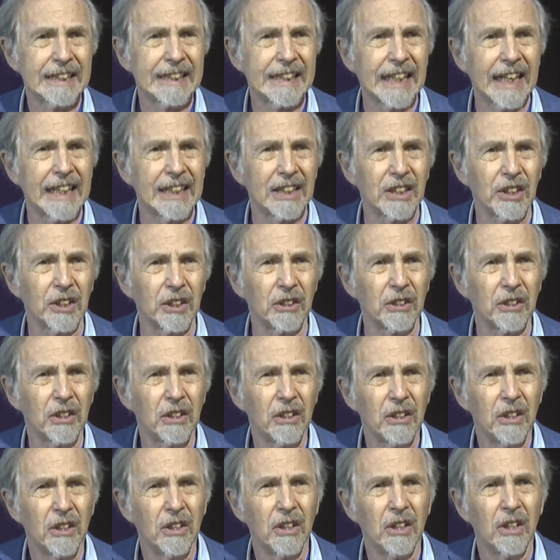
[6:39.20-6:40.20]
center
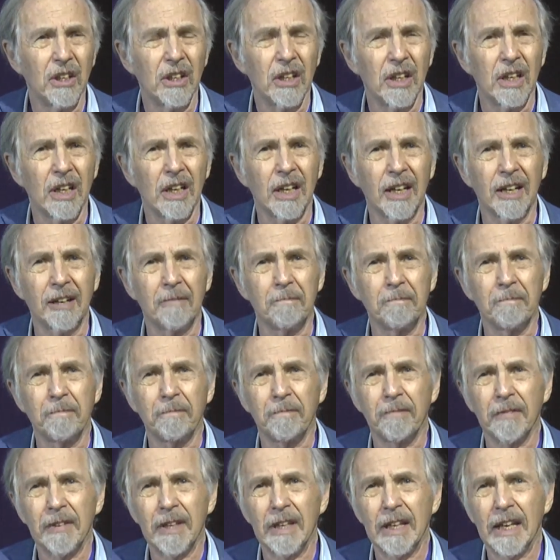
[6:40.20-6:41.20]

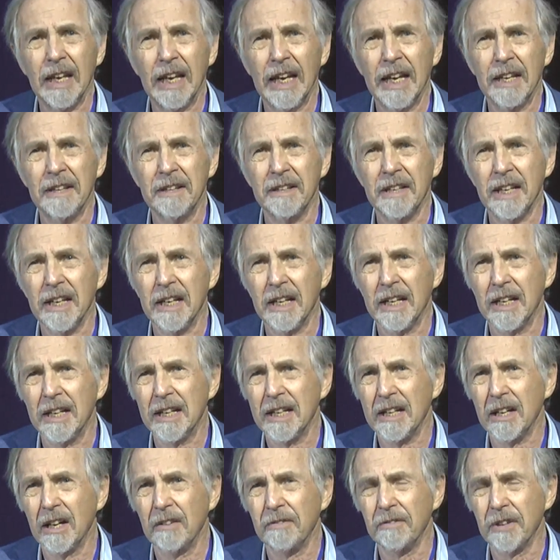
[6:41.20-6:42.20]
and
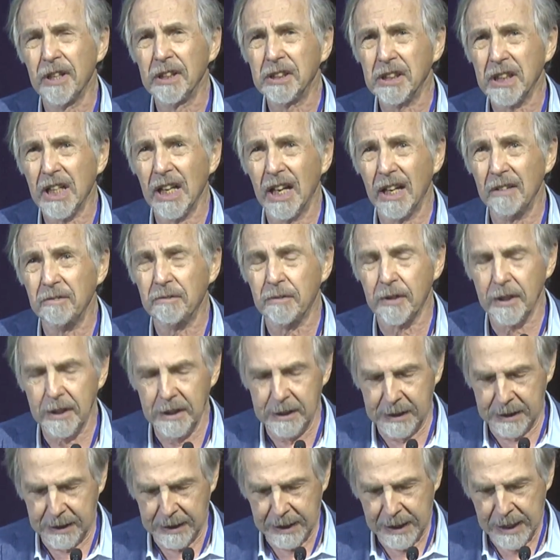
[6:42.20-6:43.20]
of this
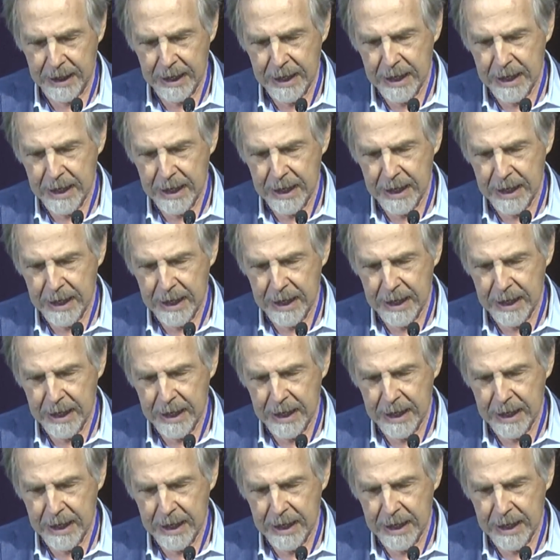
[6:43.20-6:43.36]
conference,